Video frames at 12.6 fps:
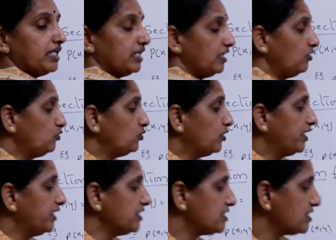Now to
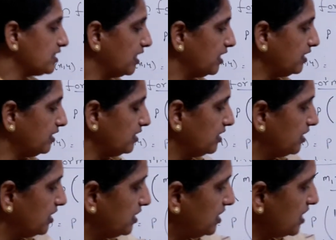understand,
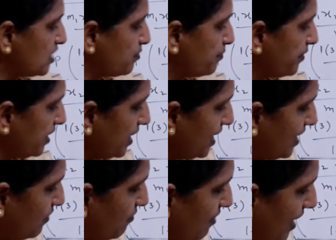this P
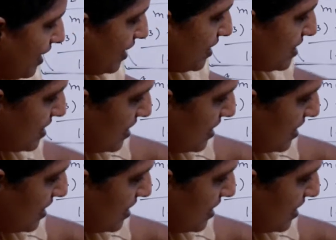divides